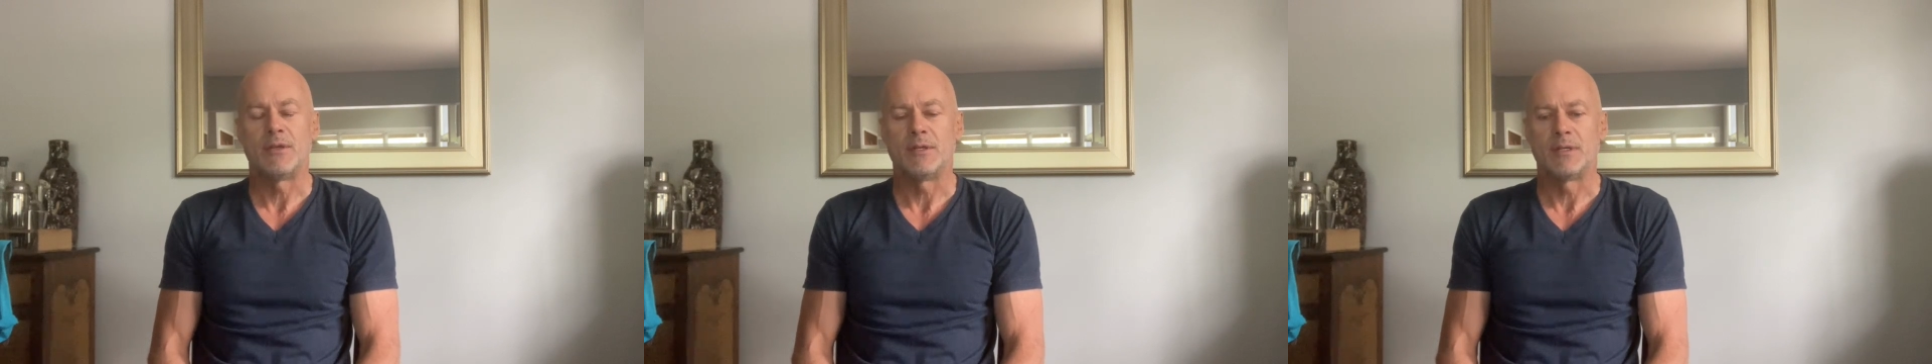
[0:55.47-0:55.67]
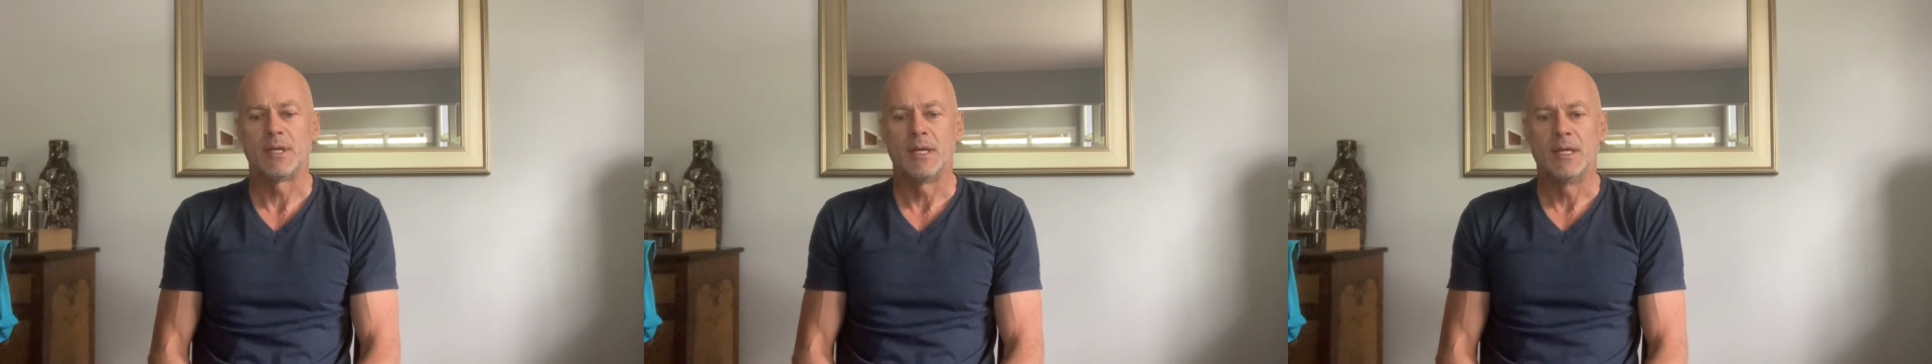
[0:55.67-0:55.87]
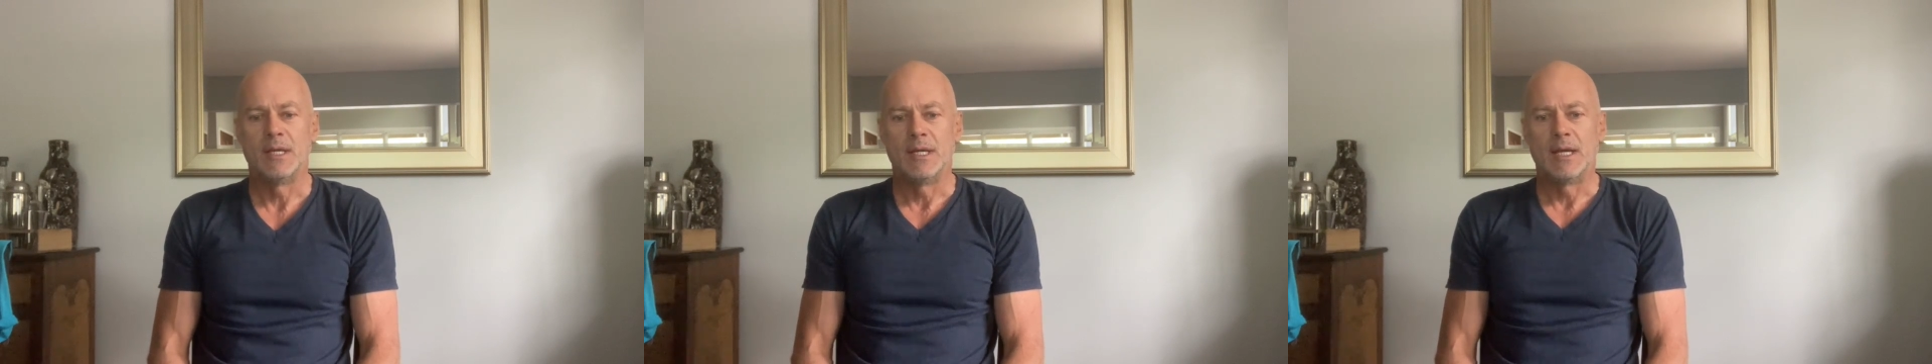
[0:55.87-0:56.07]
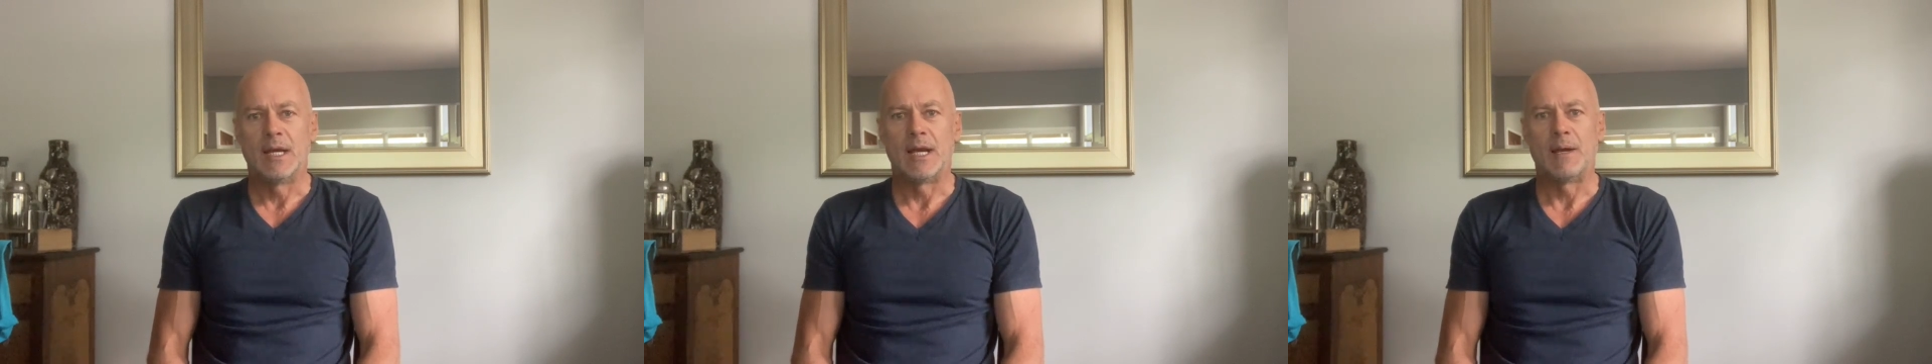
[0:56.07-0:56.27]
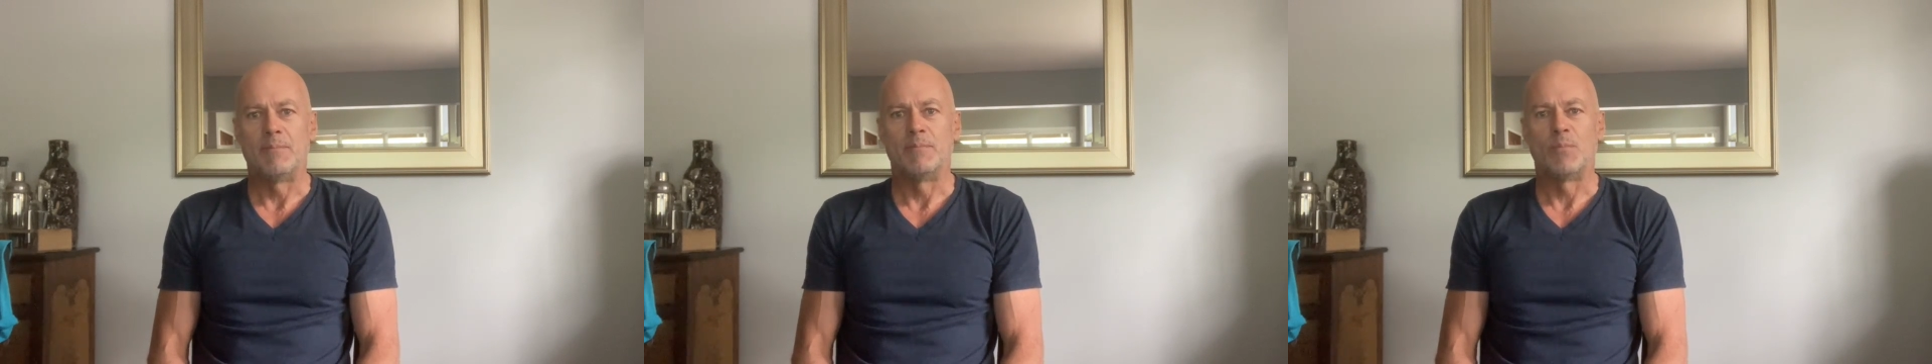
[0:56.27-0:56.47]
And
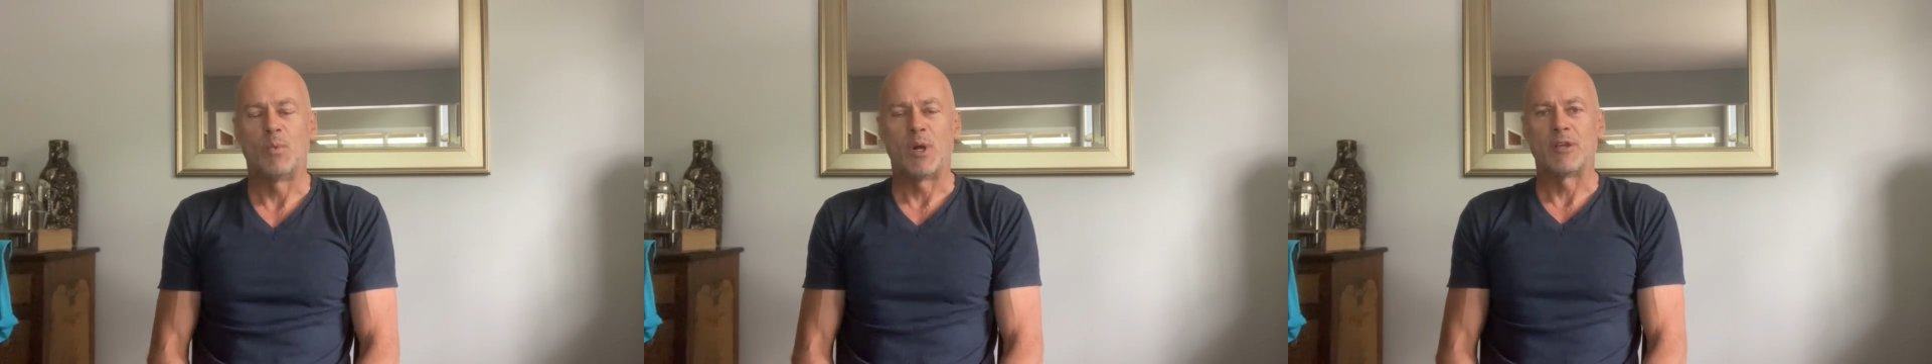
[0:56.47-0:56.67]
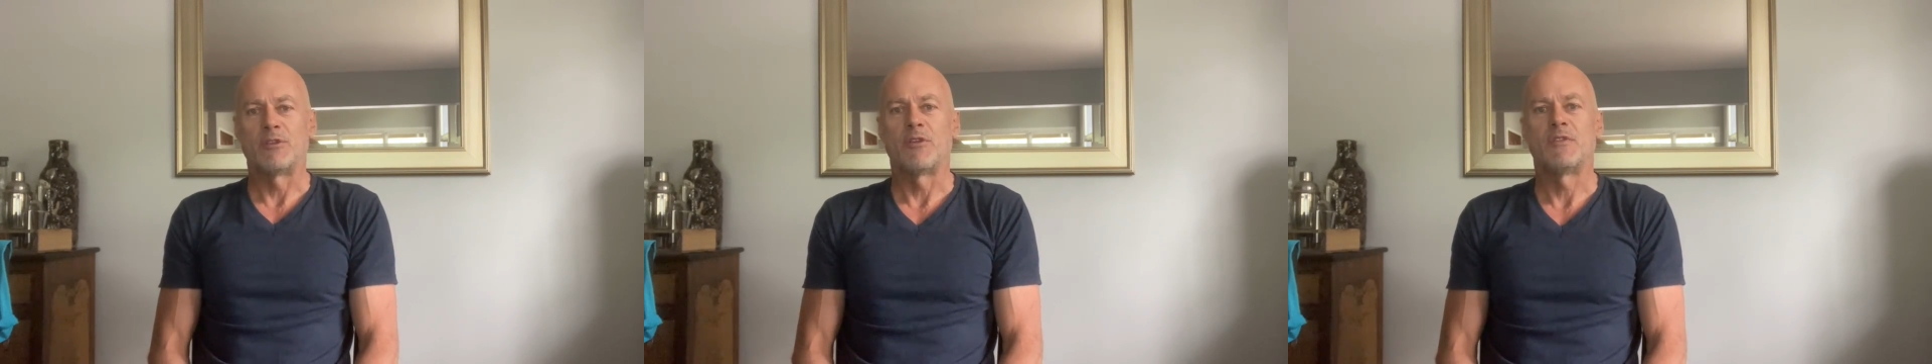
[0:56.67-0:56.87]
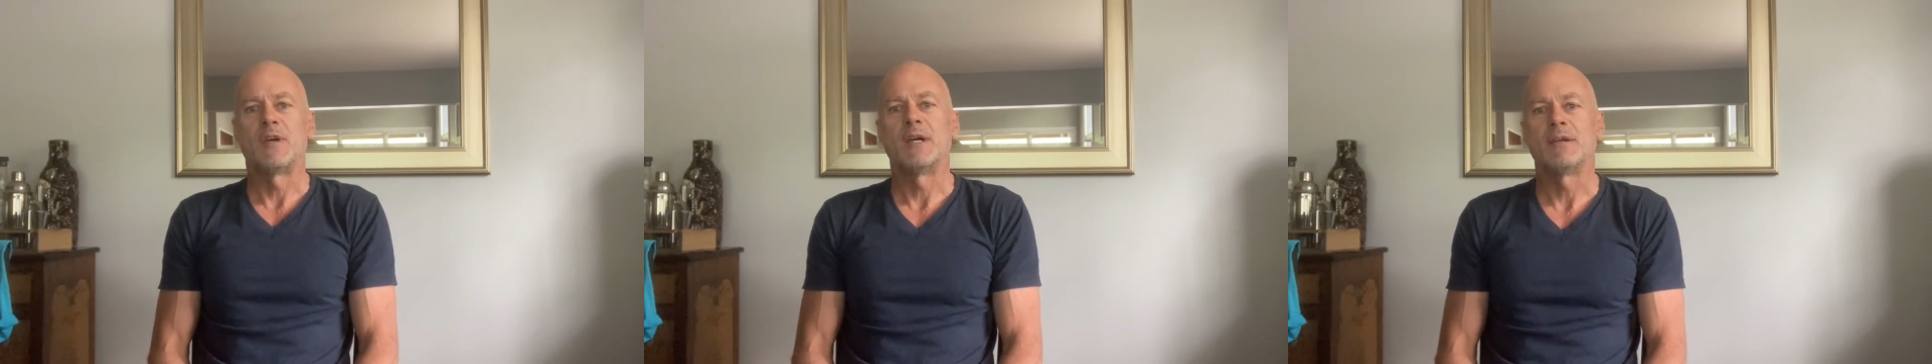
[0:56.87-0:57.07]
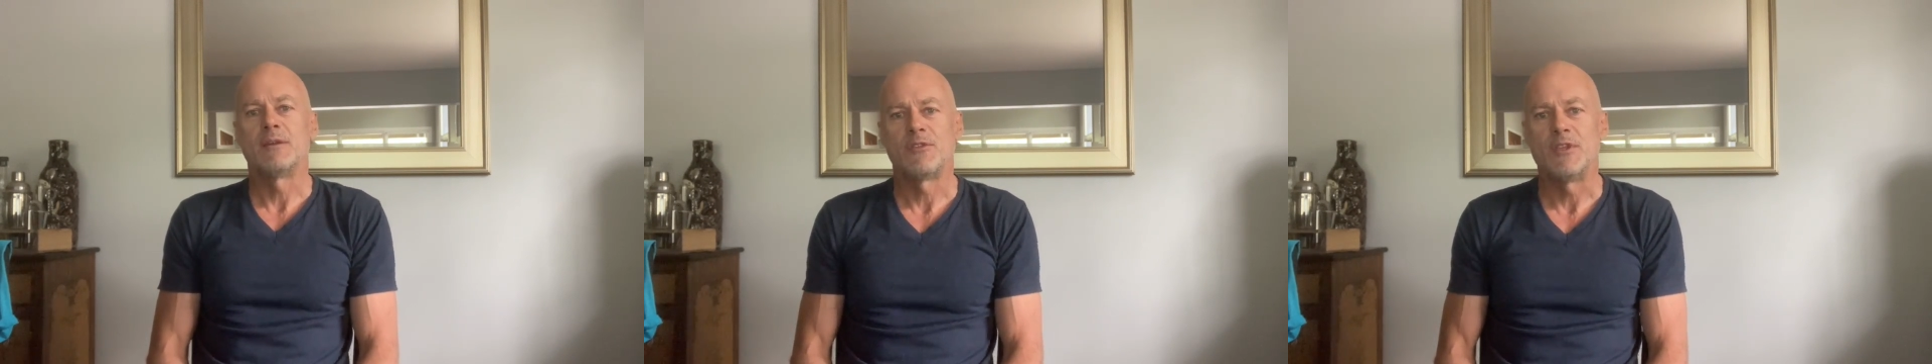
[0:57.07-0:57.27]
one of the